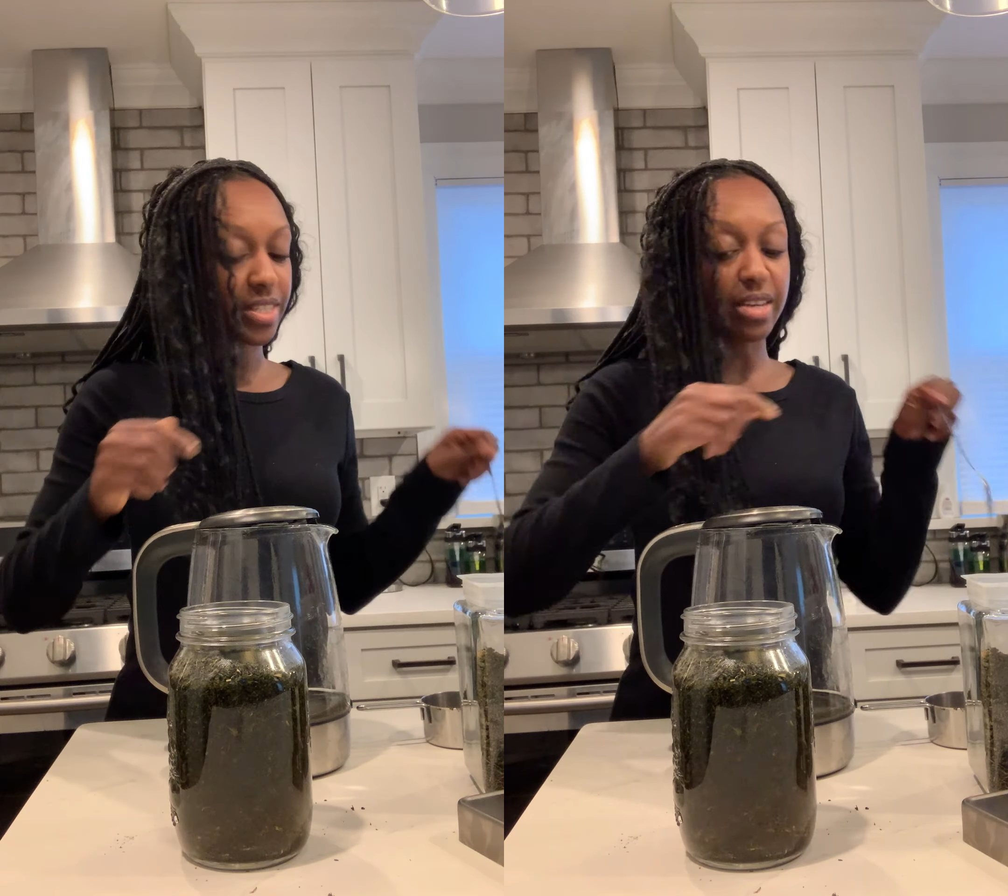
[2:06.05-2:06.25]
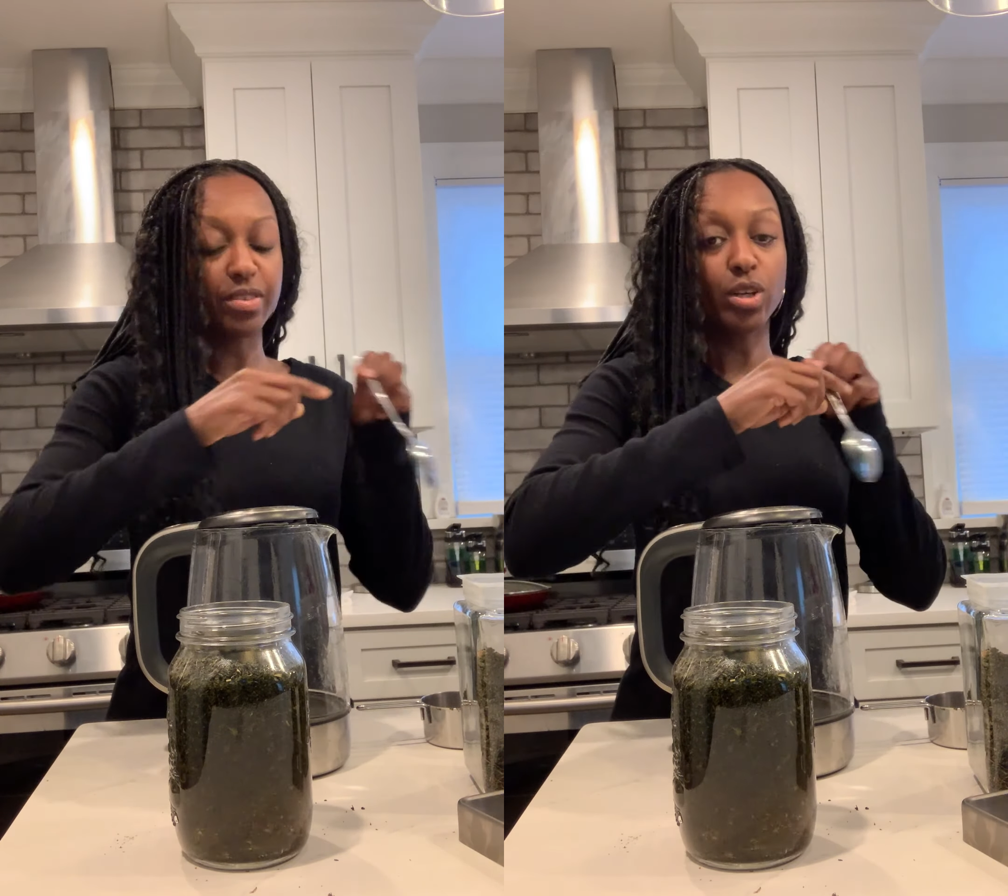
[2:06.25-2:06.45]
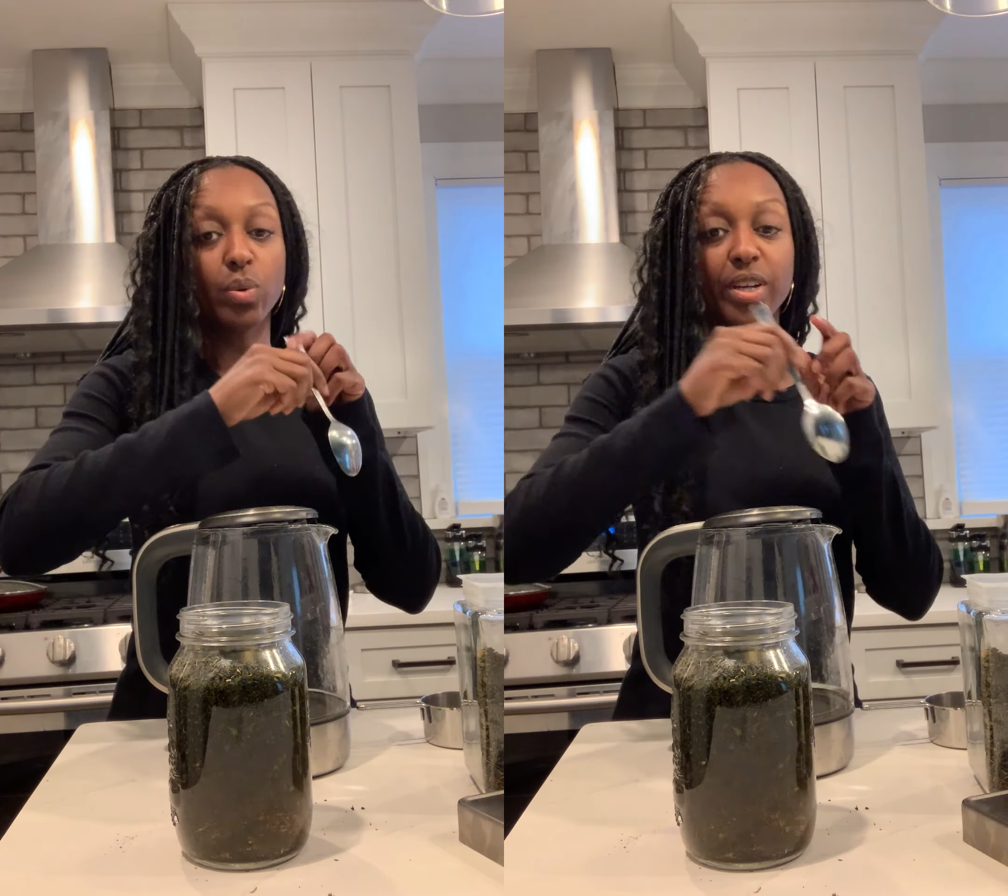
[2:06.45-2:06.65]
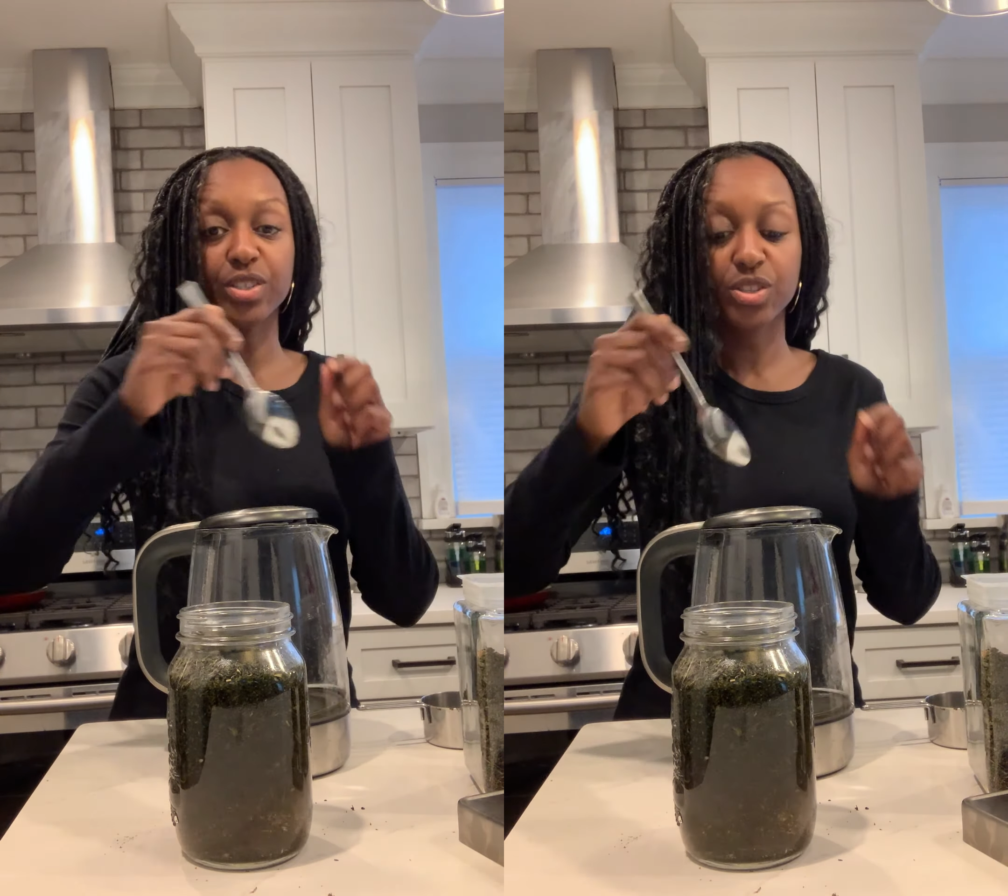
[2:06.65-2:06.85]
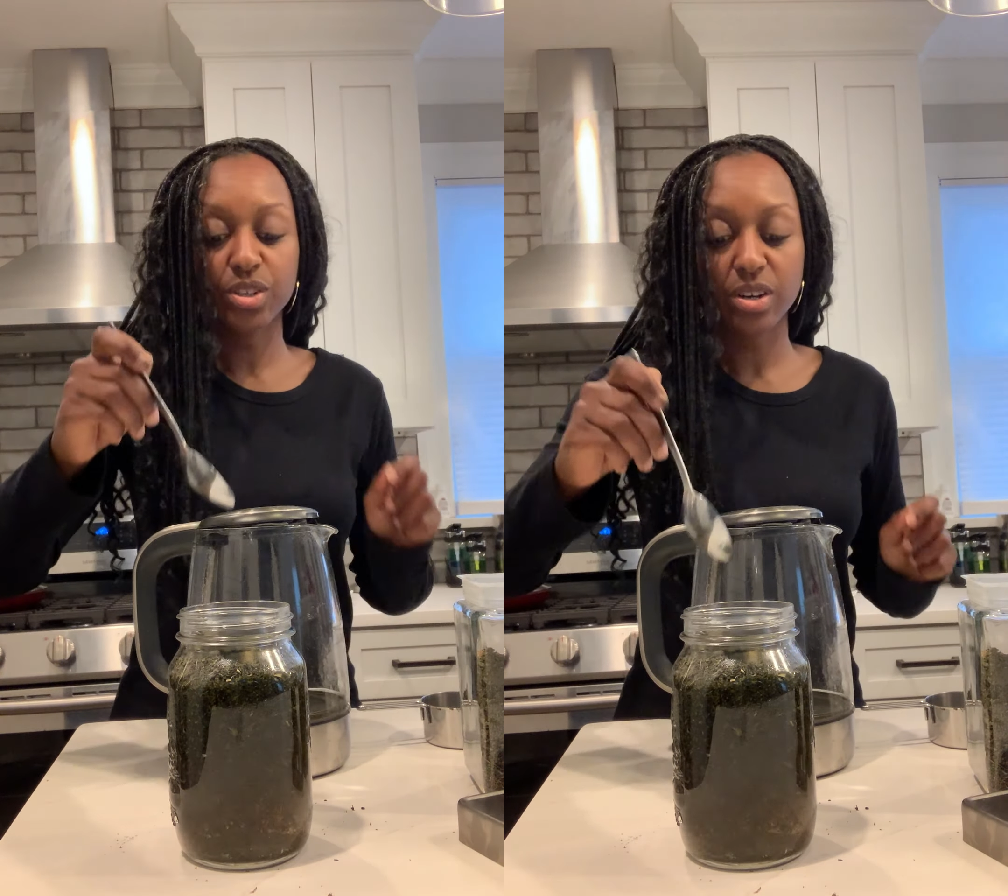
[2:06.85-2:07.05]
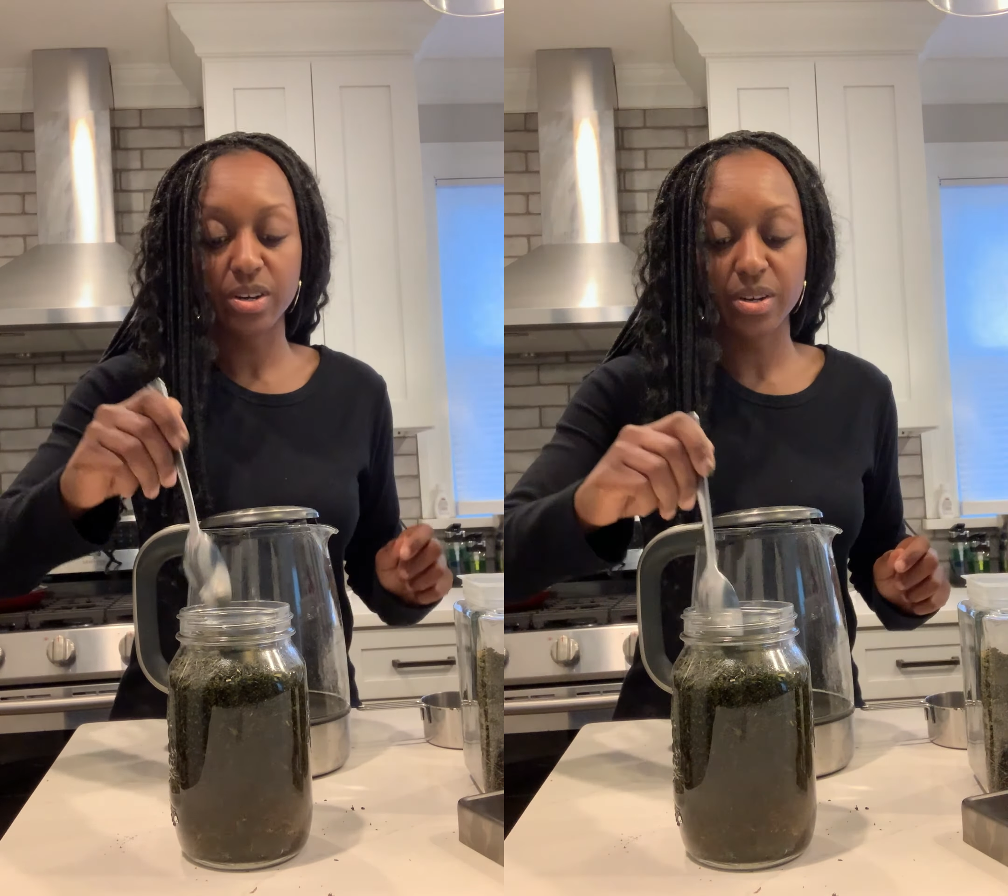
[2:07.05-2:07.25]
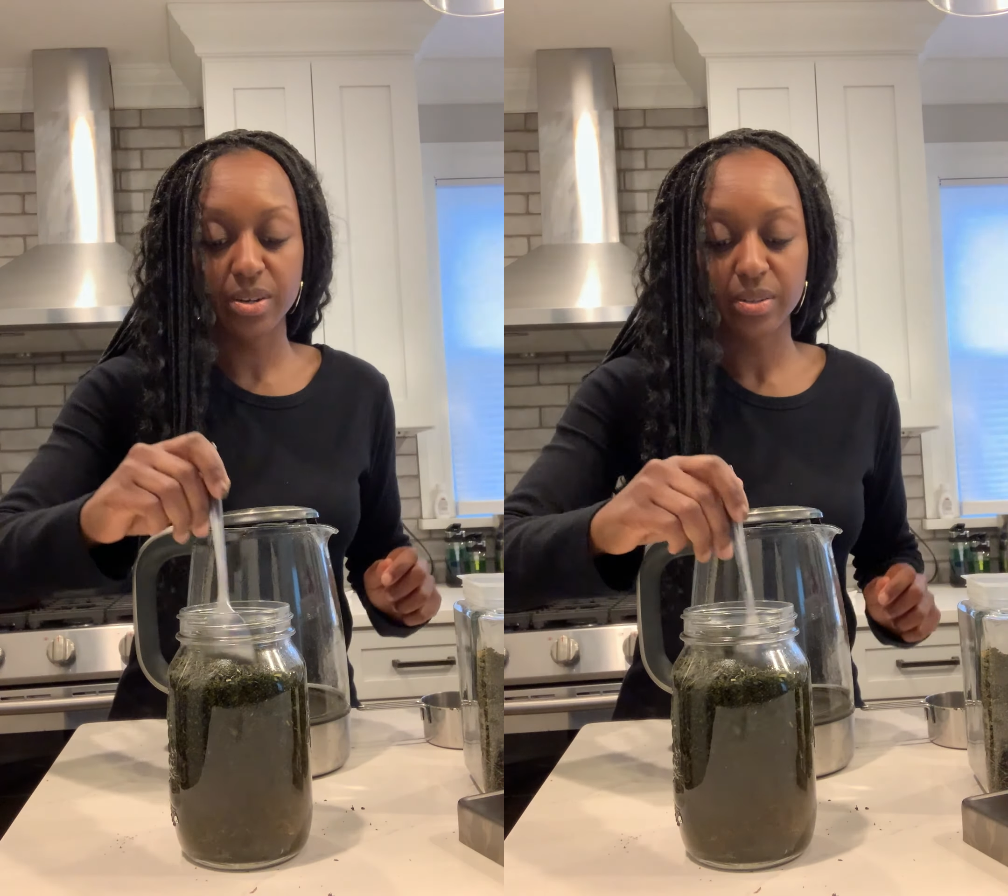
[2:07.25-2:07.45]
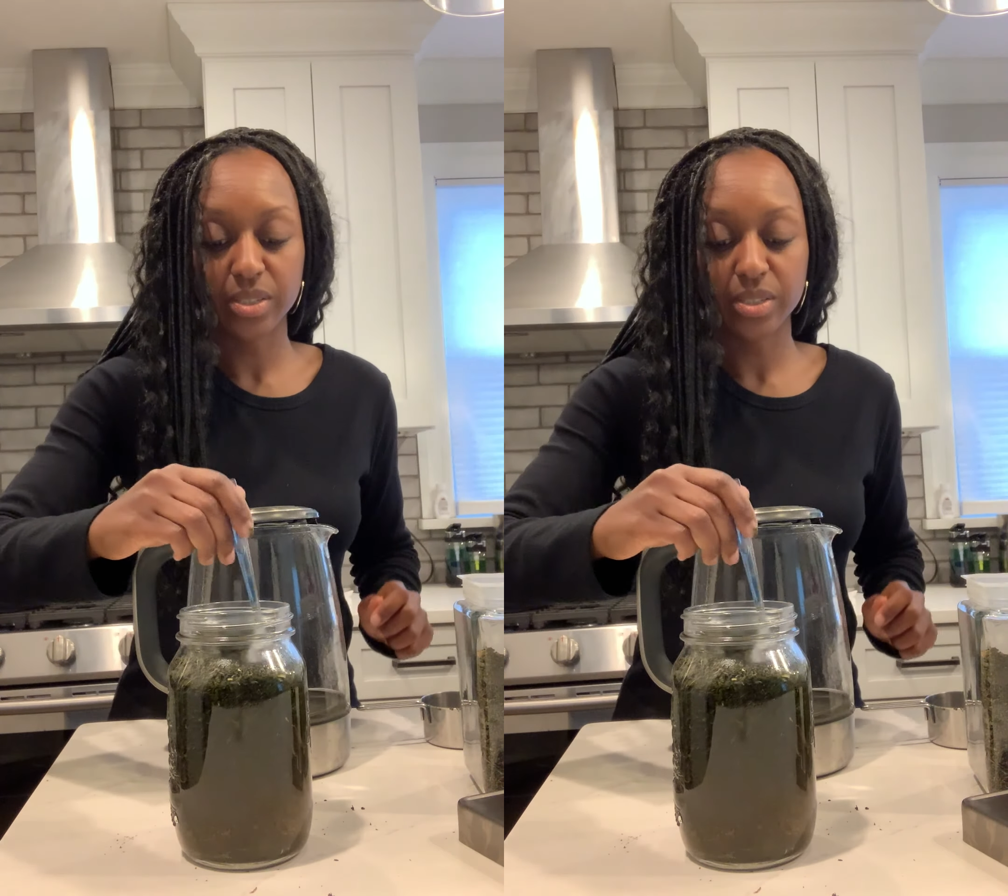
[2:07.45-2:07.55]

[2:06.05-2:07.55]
give it a quick stir,